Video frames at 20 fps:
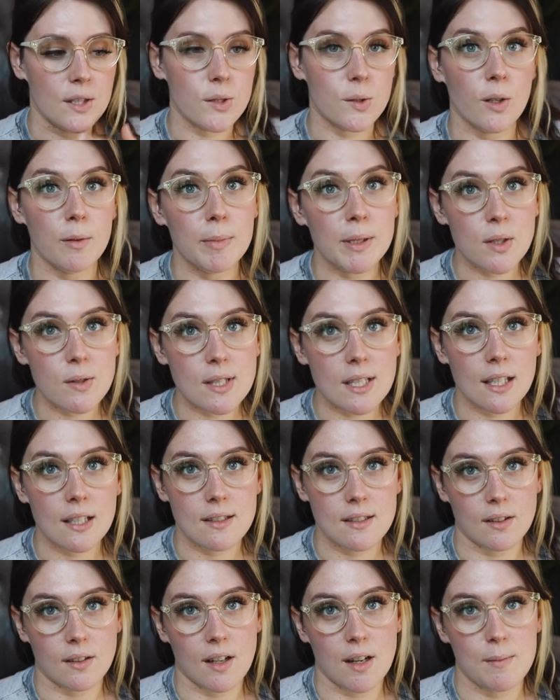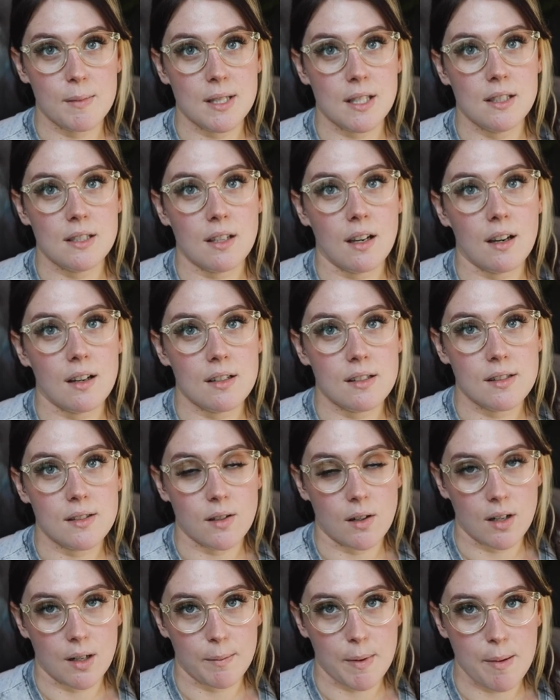So I've been using Instagram since I
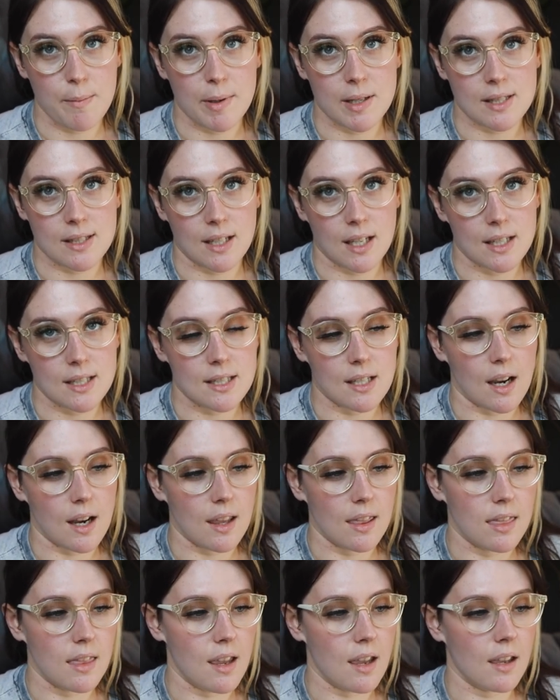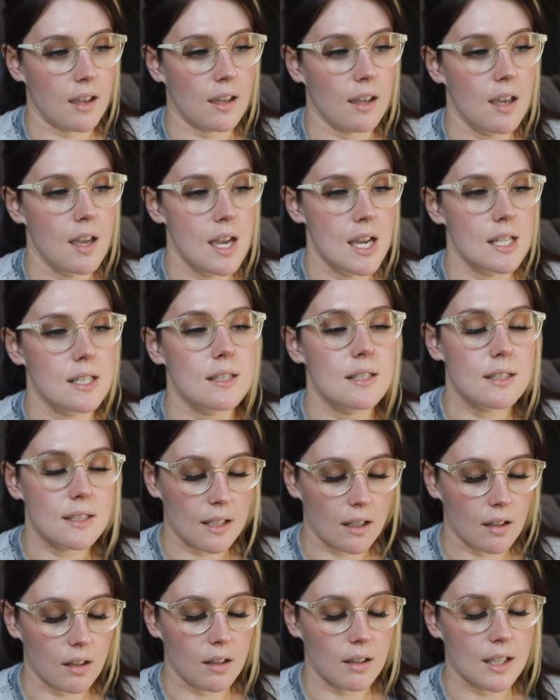started my business, I think
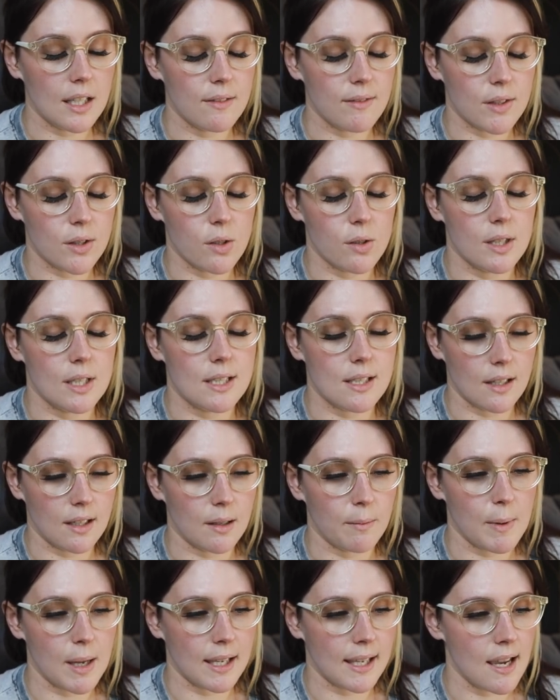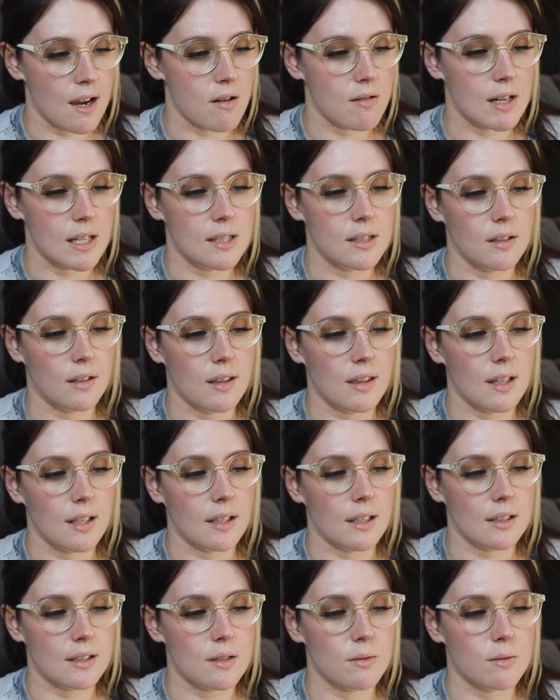still, even though they deleted my account, I still think